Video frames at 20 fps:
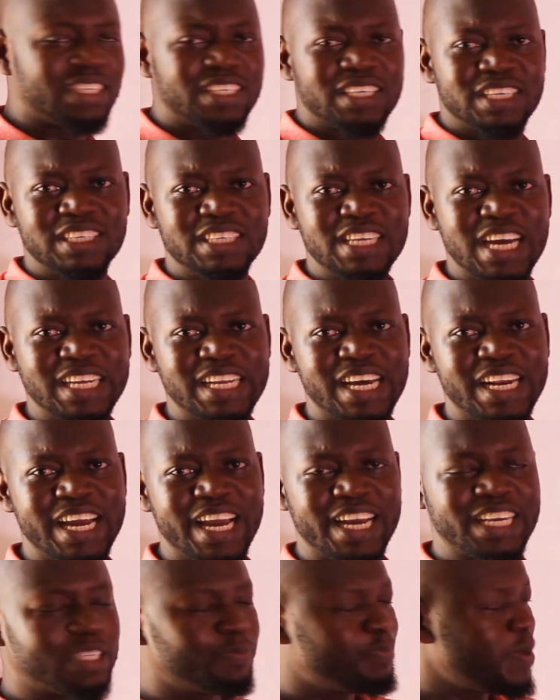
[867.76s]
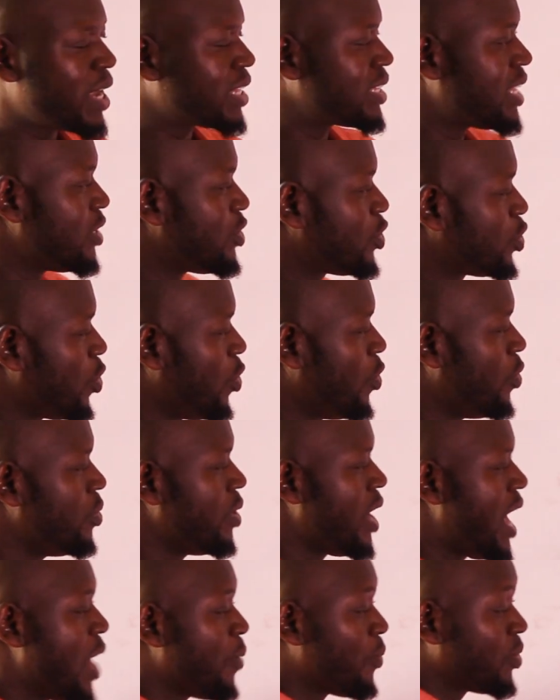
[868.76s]
easier than I expected. So
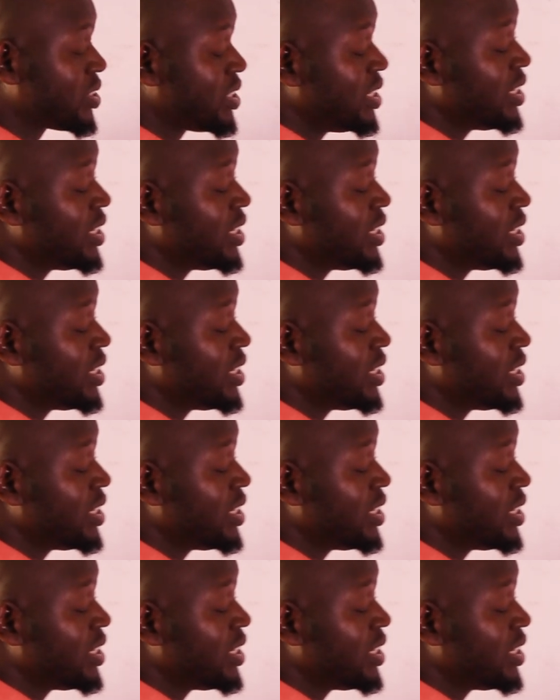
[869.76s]
I was